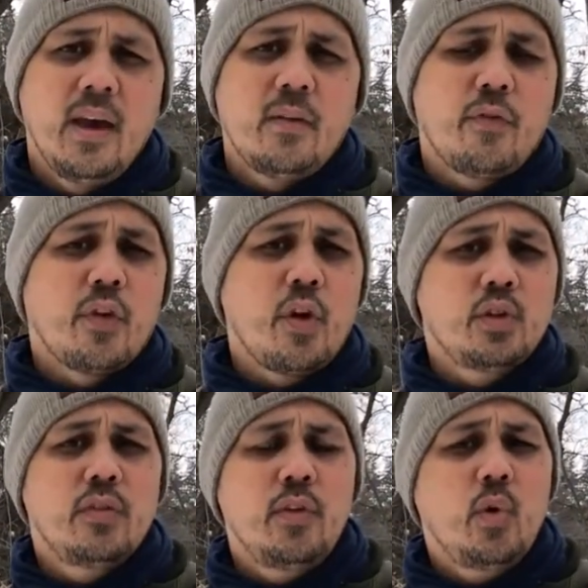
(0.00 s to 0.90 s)
And for
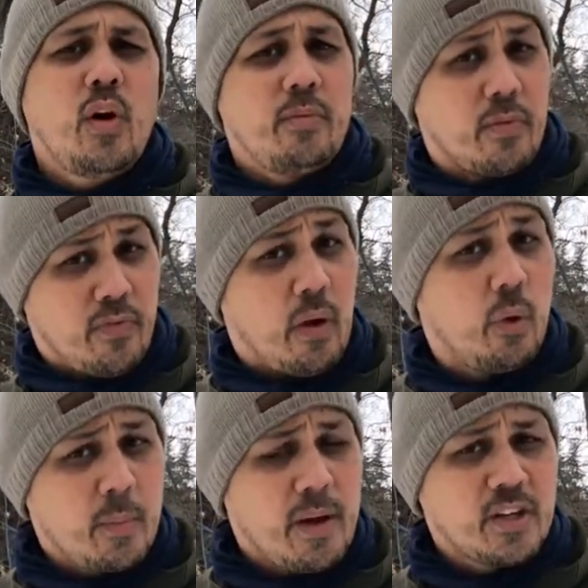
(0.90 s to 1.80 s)
those of you who have been
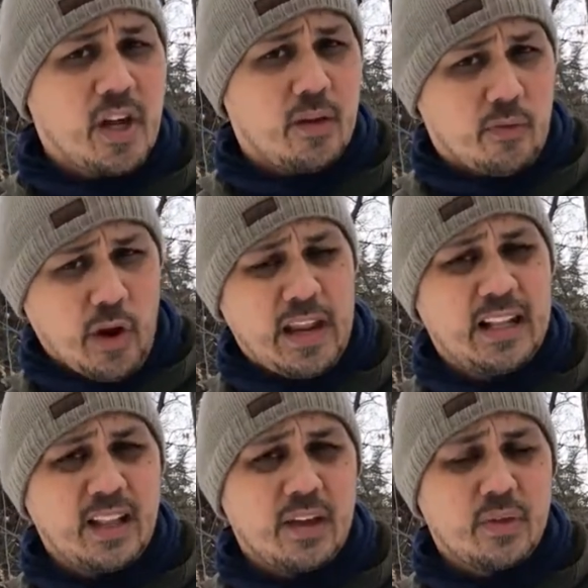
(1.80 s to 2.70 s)
following my channel for
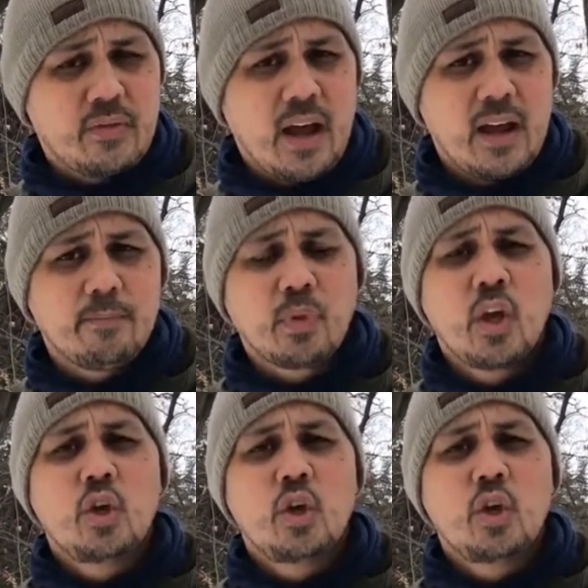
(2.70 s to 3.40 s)
any length of time,